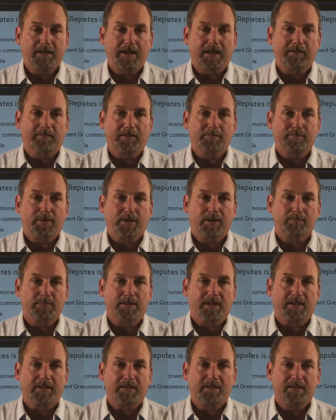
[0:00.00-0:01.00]
A
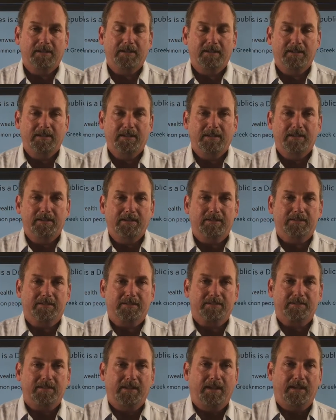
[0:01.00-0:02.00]
republic is
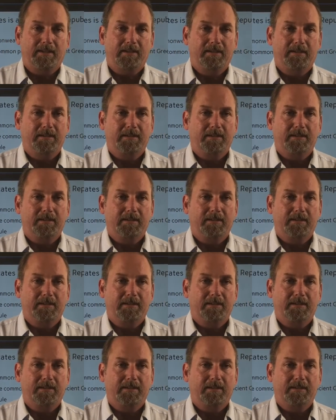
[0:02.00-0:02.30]
a state